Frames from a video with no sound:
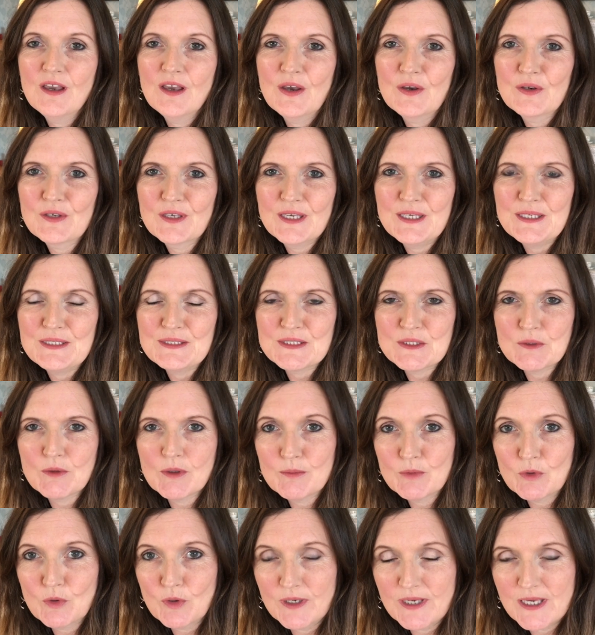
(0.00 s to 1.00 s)
Okay, so I'm
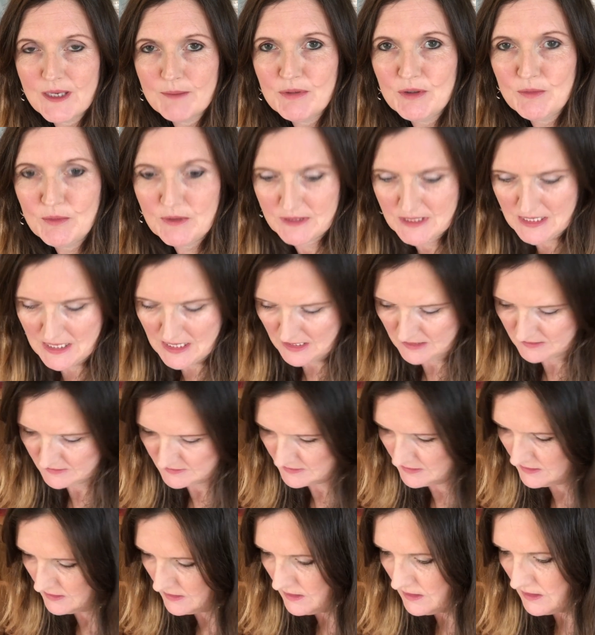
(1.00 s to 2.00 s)
quite happy with that.
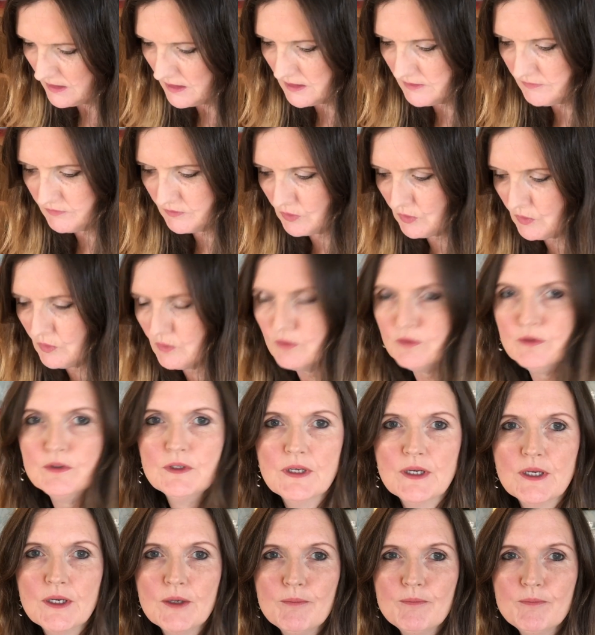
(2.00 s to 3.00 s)
I've got
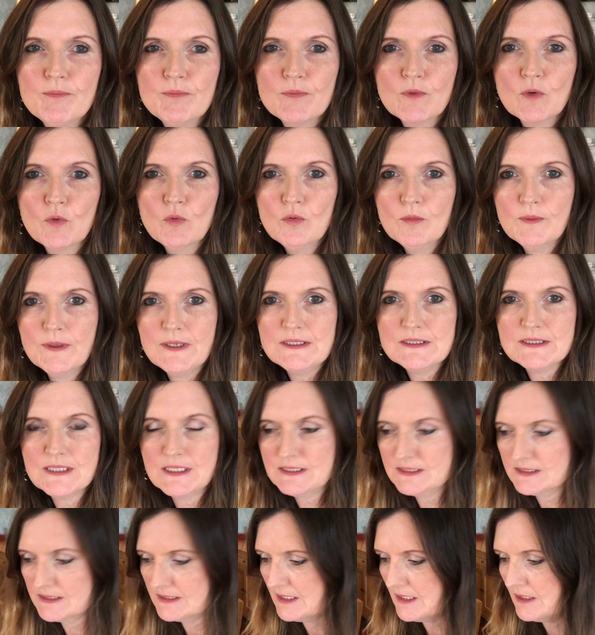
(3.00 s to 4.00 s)
all my
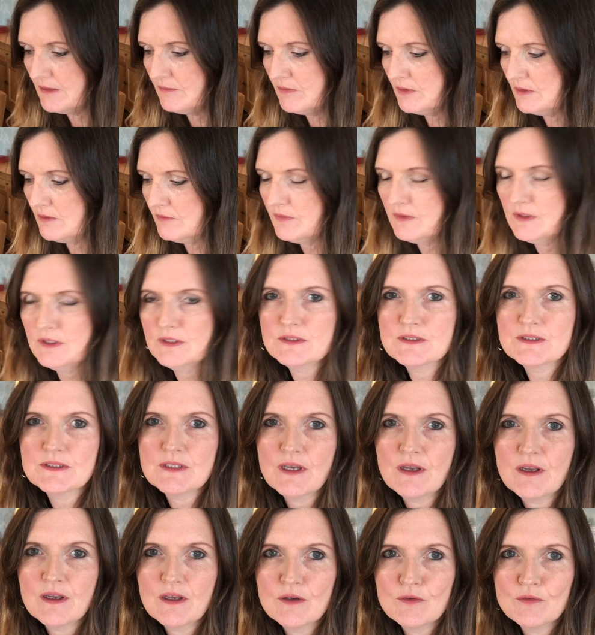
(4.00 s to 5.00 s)
dates down for the first
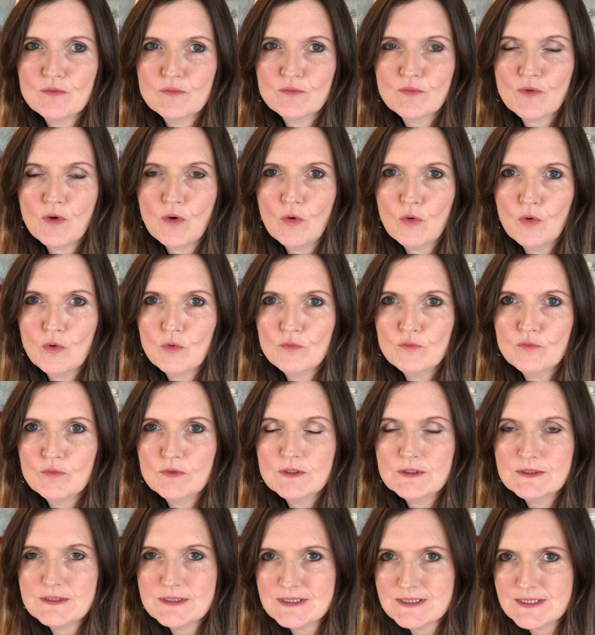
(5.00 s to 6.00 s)
half of
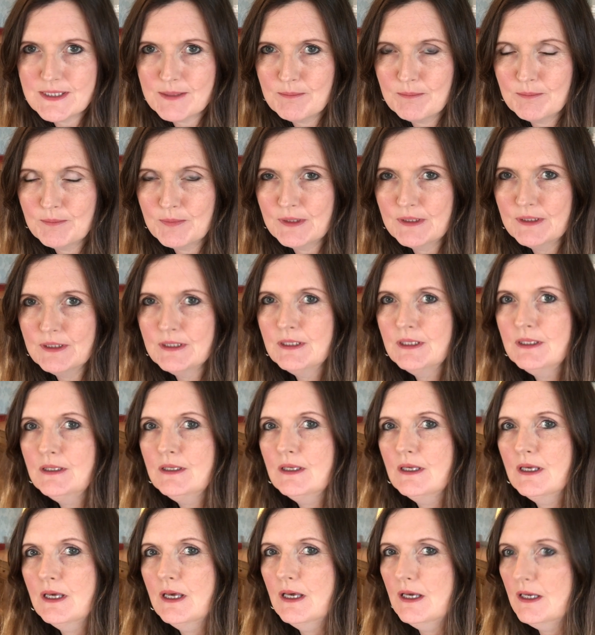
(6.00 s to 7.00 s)
December.
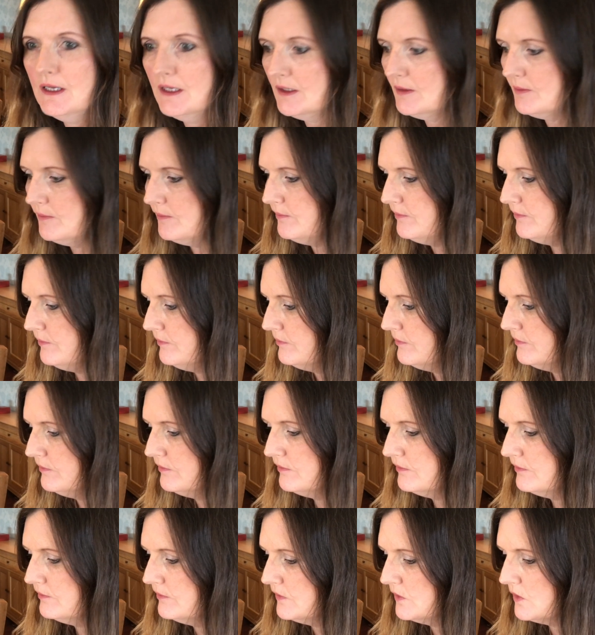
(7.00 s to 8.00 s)

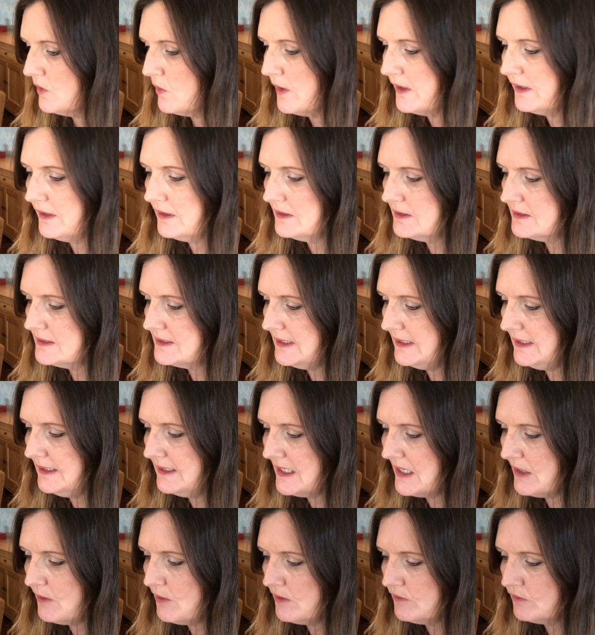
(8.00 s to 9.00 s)
So I can see
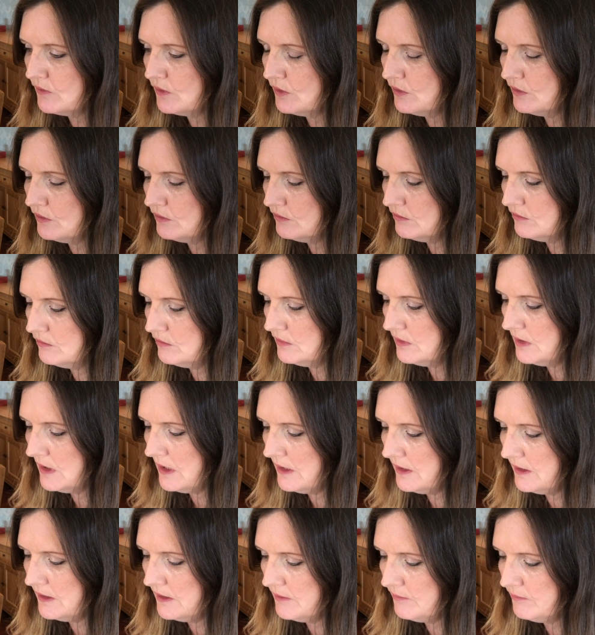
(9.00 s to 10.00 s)
now I've got,
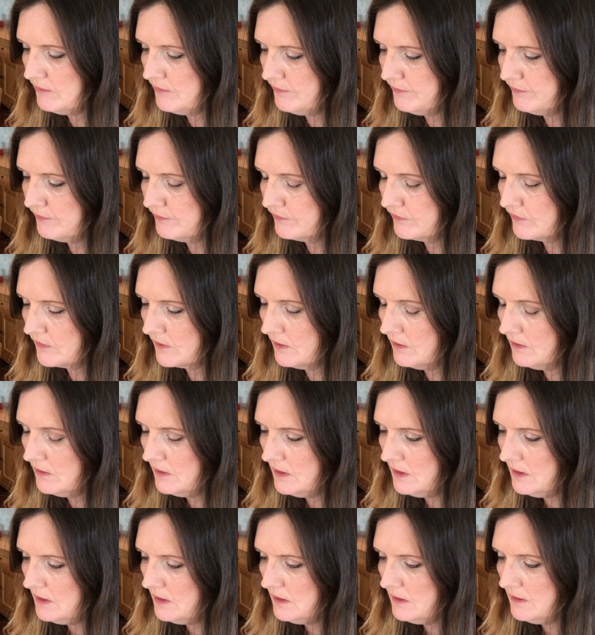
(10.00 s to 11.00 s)

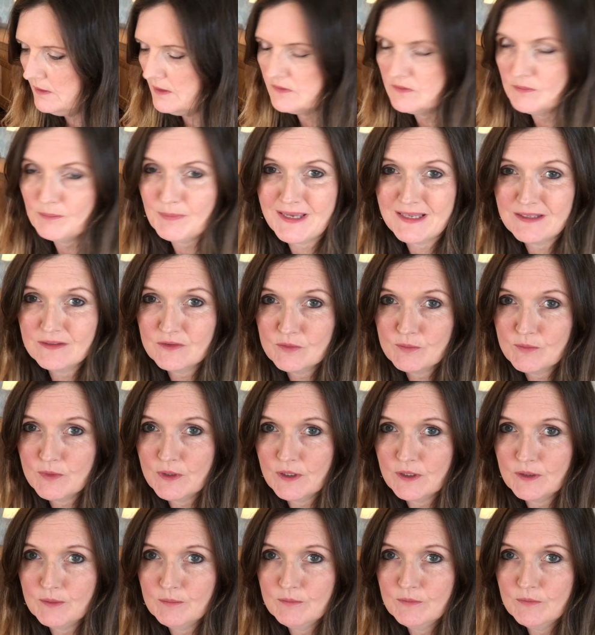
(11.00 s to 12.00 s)
there's a
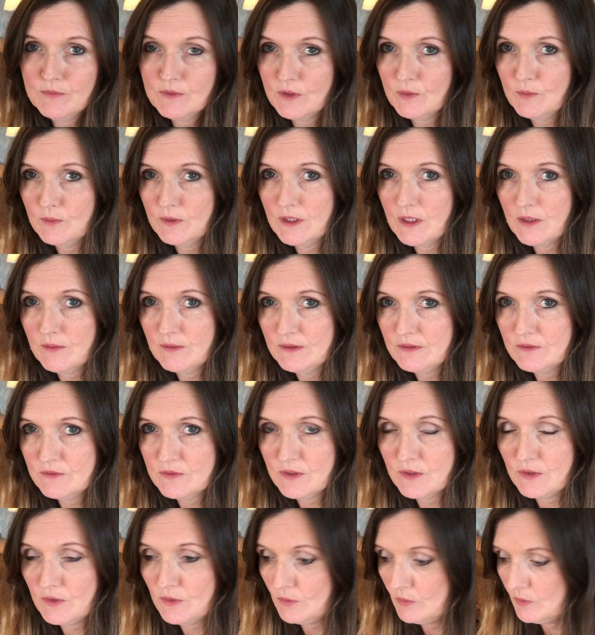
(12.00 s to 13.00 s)
pantomime that we're going
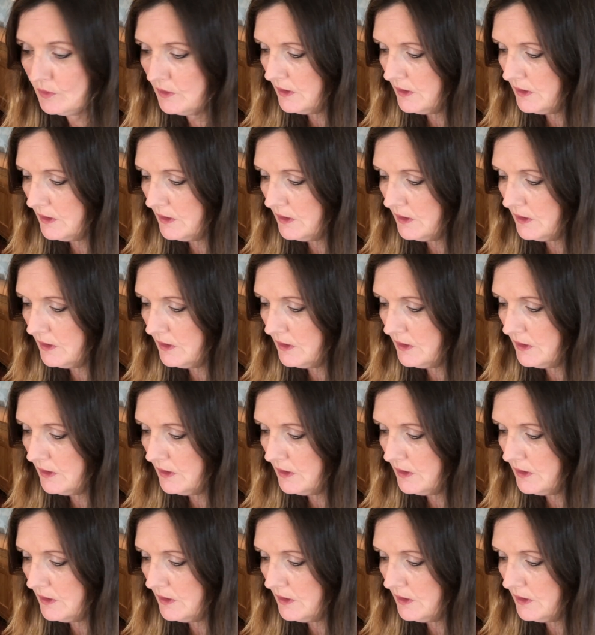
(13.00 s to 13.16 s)
to,